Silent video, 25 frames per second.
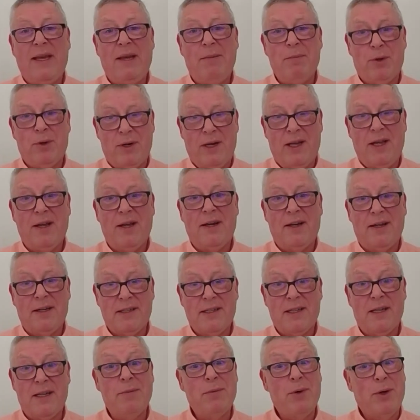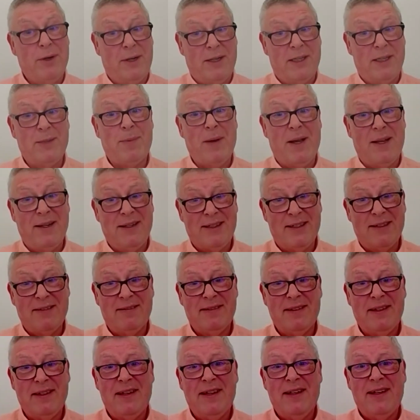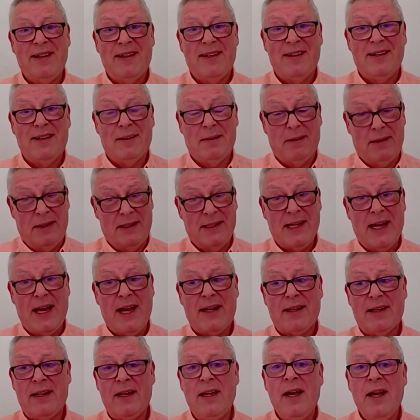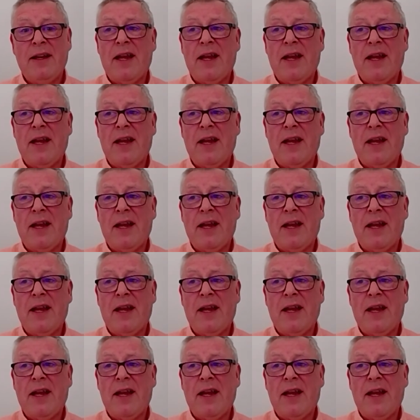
wouldn't even begin to imagine how much money it's worth. Exactly.